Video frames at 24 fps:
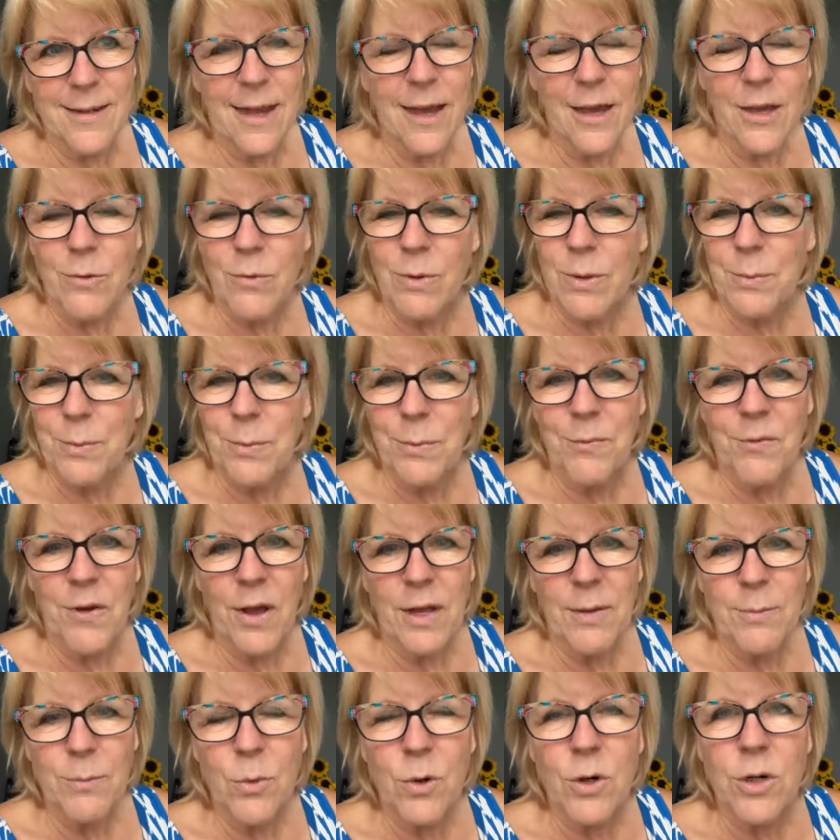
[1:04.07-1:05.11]
how do we
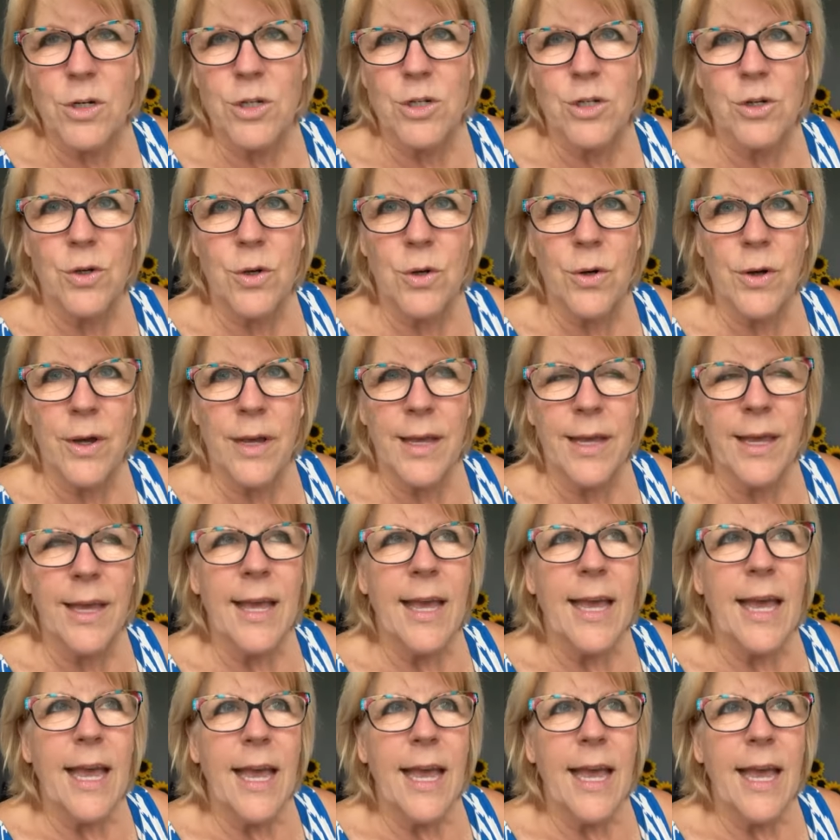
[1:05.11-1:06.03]
provide more joy.